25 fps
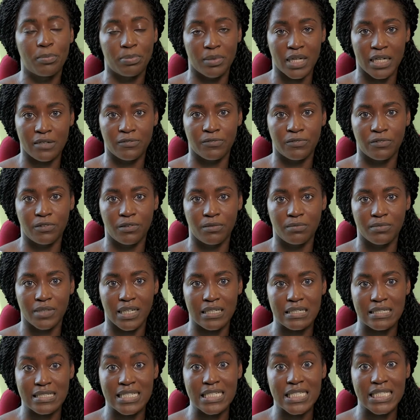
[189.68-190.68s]
platform
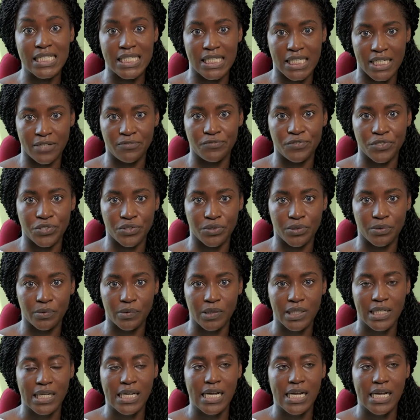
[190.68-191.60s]
that Citi gives you.